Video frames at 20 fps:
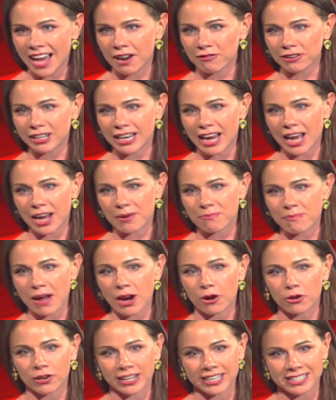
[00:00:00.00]
every day
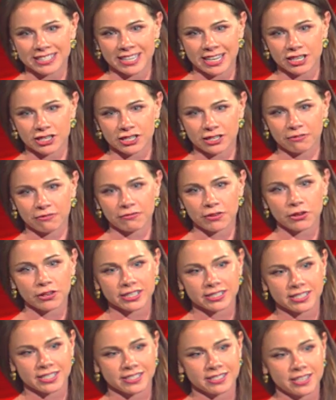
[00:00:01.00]
my organization
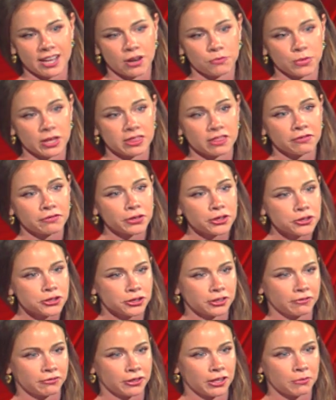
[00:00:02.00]
focuses on what the
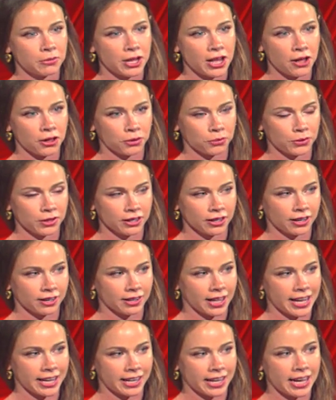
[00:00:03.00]
future of global health will
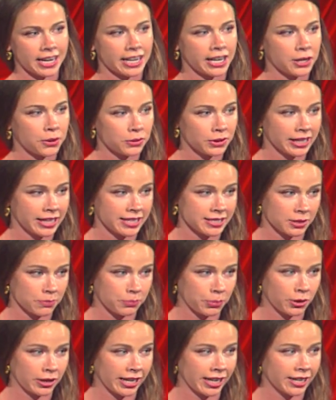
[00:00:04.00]
look like, and equally as
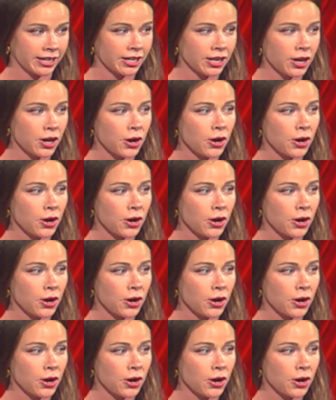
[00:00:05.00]
important,